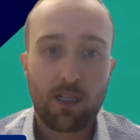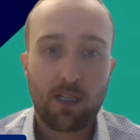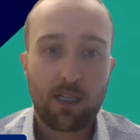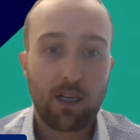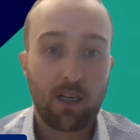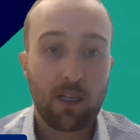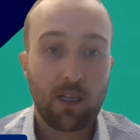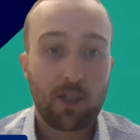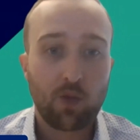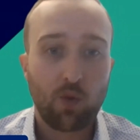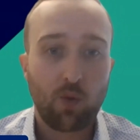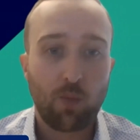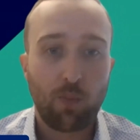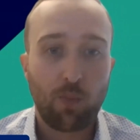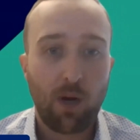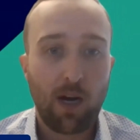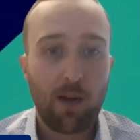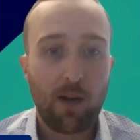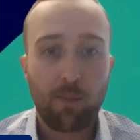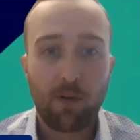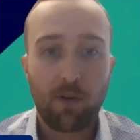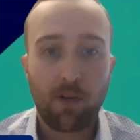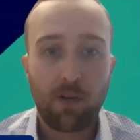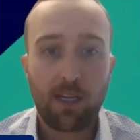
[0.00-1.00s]
intellectual
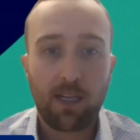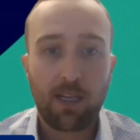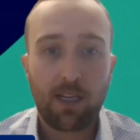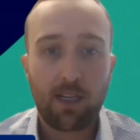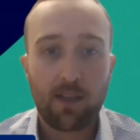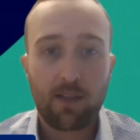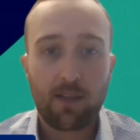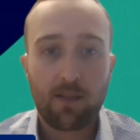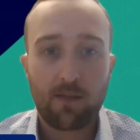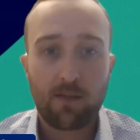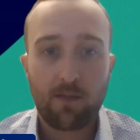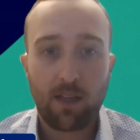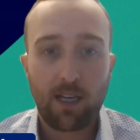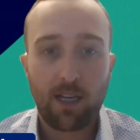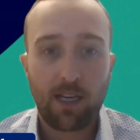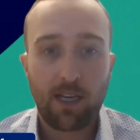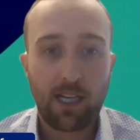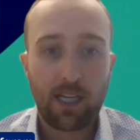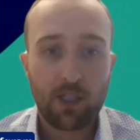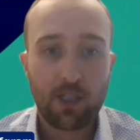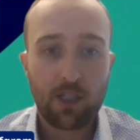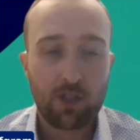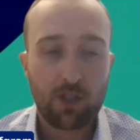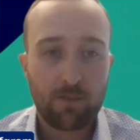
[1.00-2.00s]
property
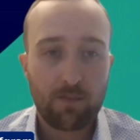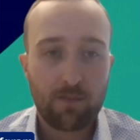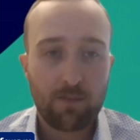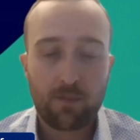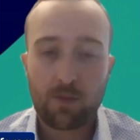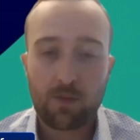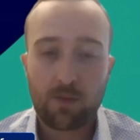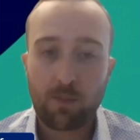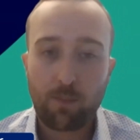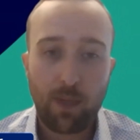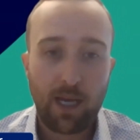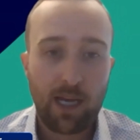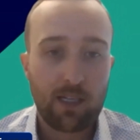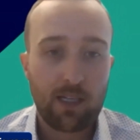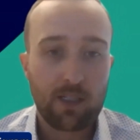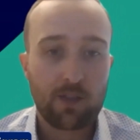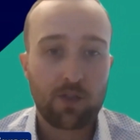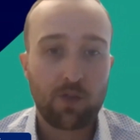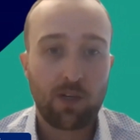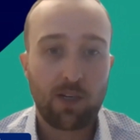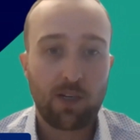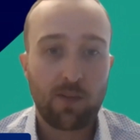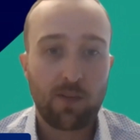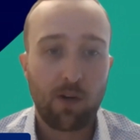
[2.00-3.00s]
litigation,
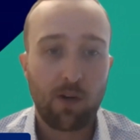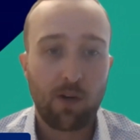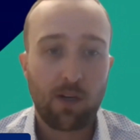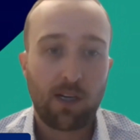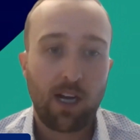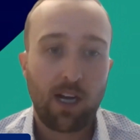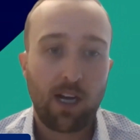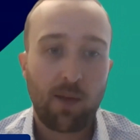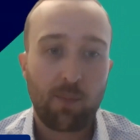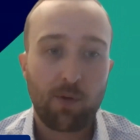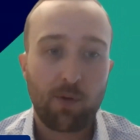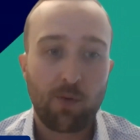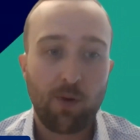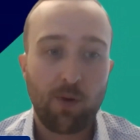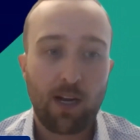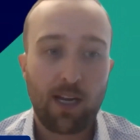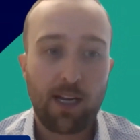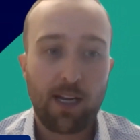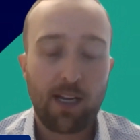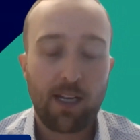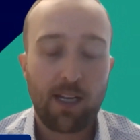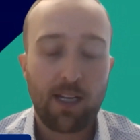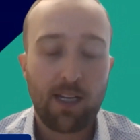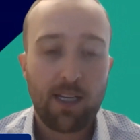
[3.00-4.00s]
patent, trademark,
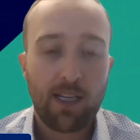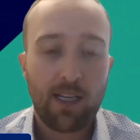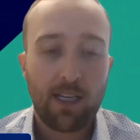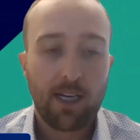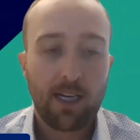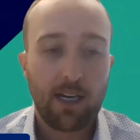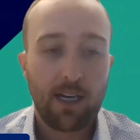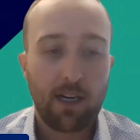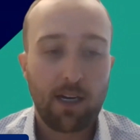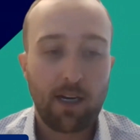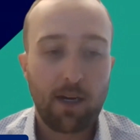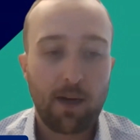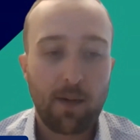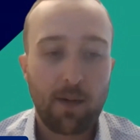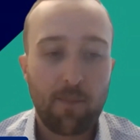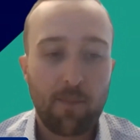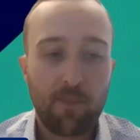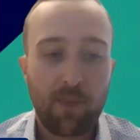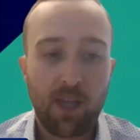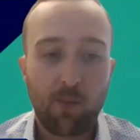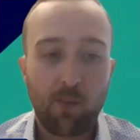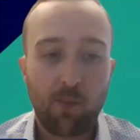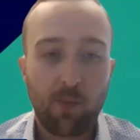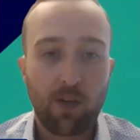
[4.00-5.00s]
copyright,
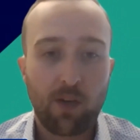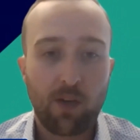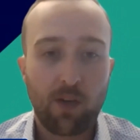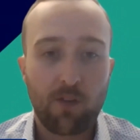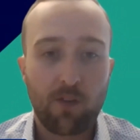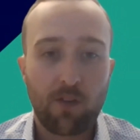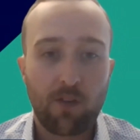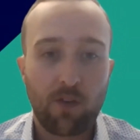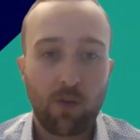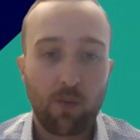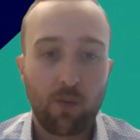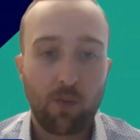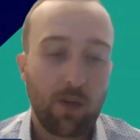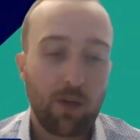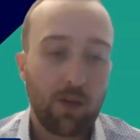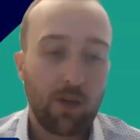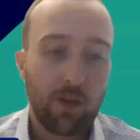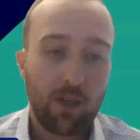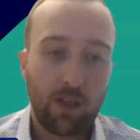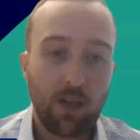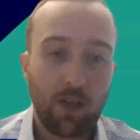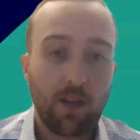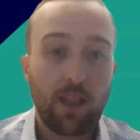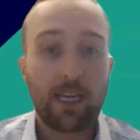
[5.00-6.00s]
and
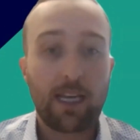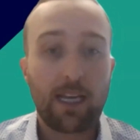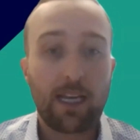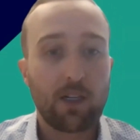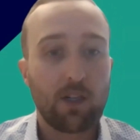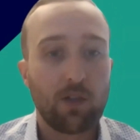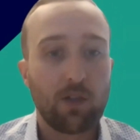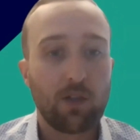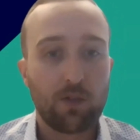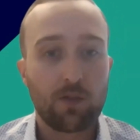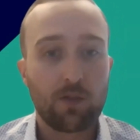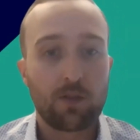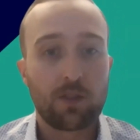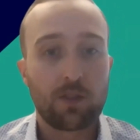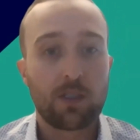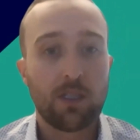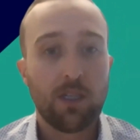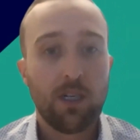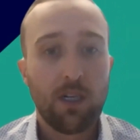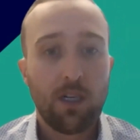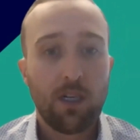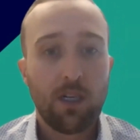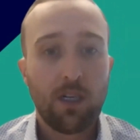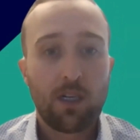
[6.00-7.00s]
that
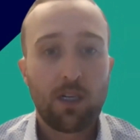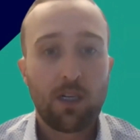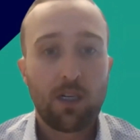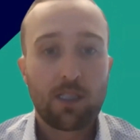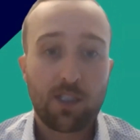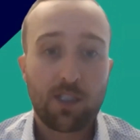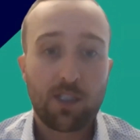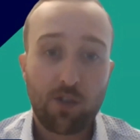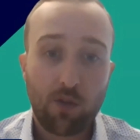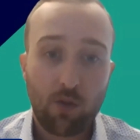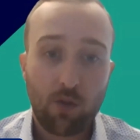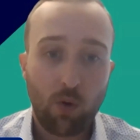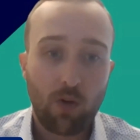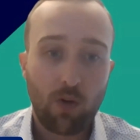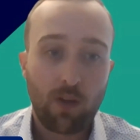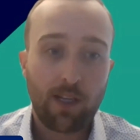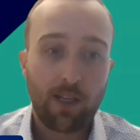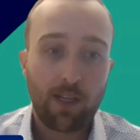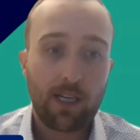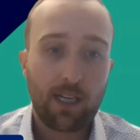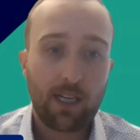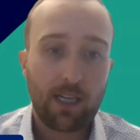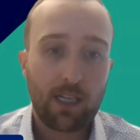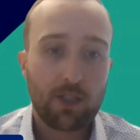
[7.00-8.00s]
includes district court
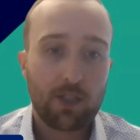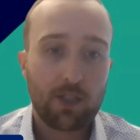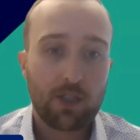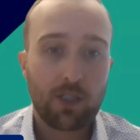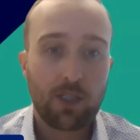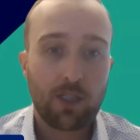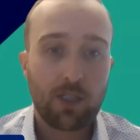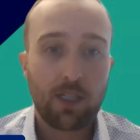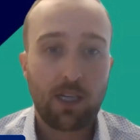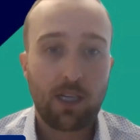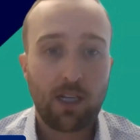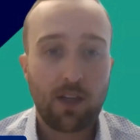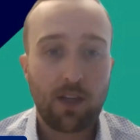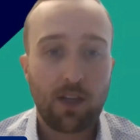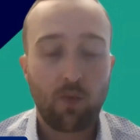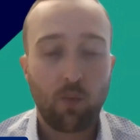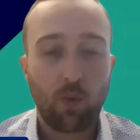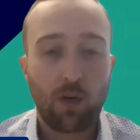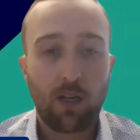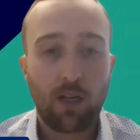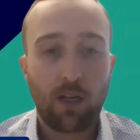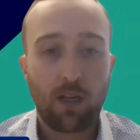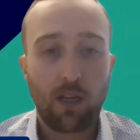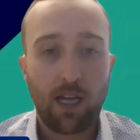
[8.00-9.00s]
litigation as
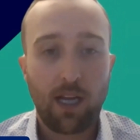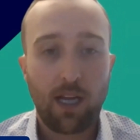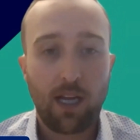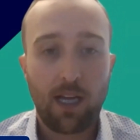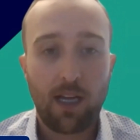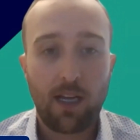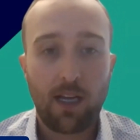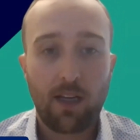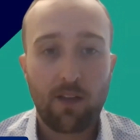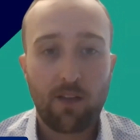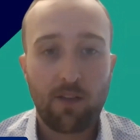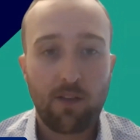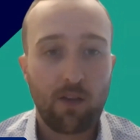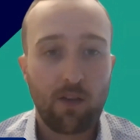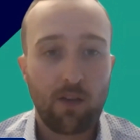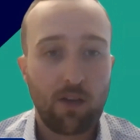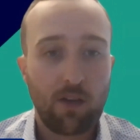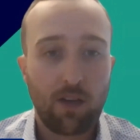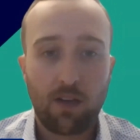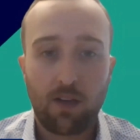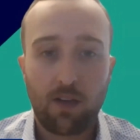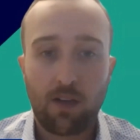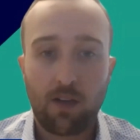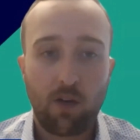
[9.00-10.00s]
well as
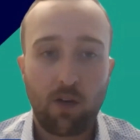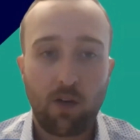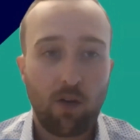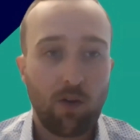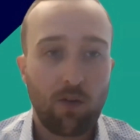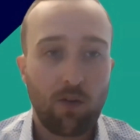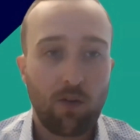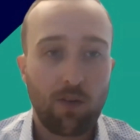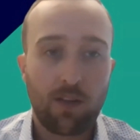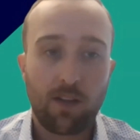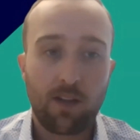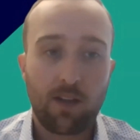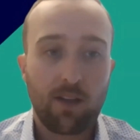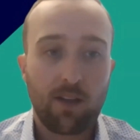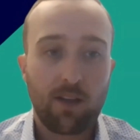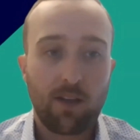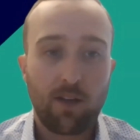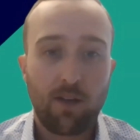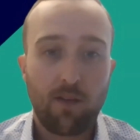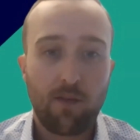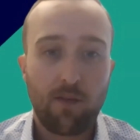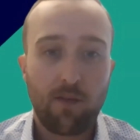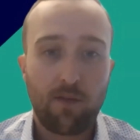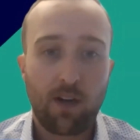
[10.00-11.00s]
all the
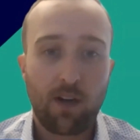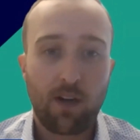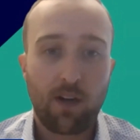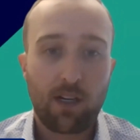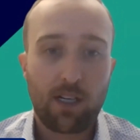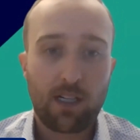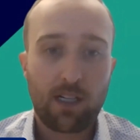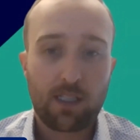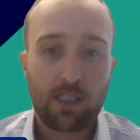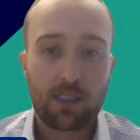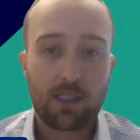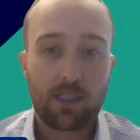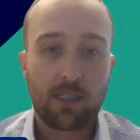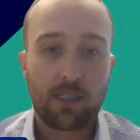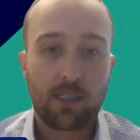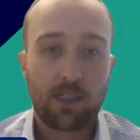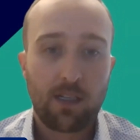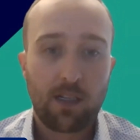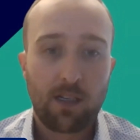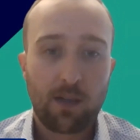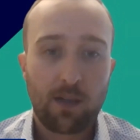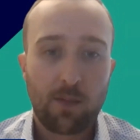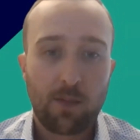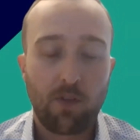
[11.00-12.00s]
various
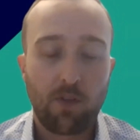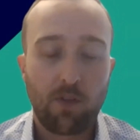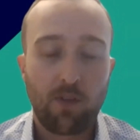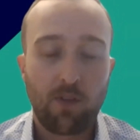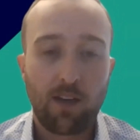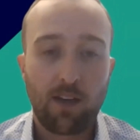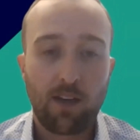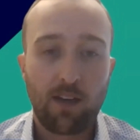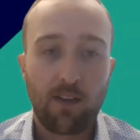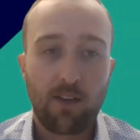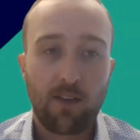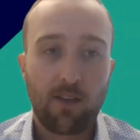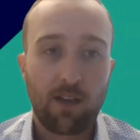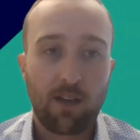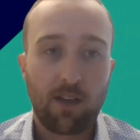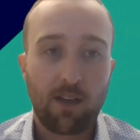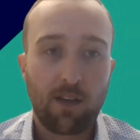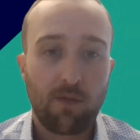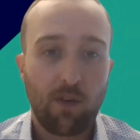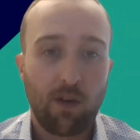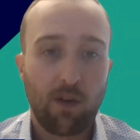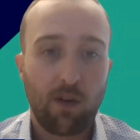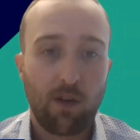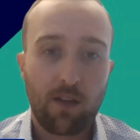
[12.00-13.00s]
proceedings
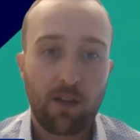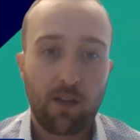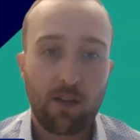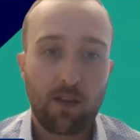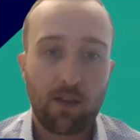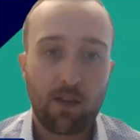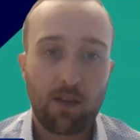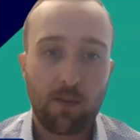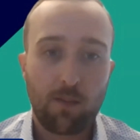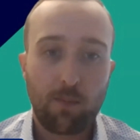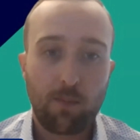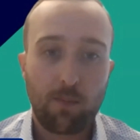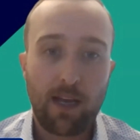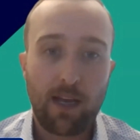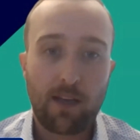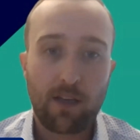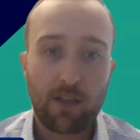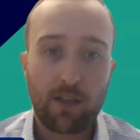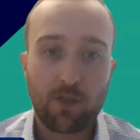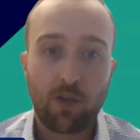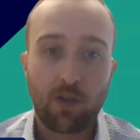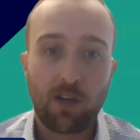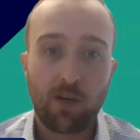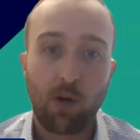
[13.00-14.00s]
in front of the
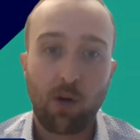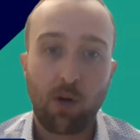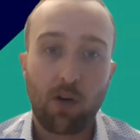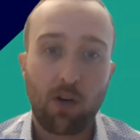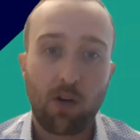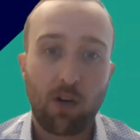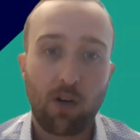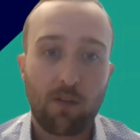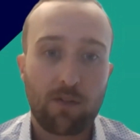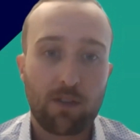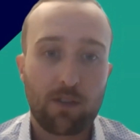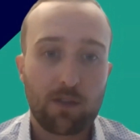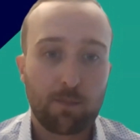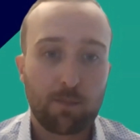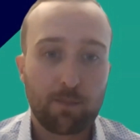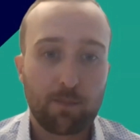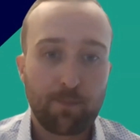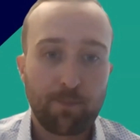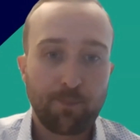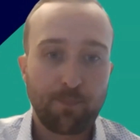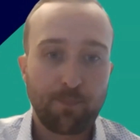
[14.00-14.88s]
Patent and Trademark Office.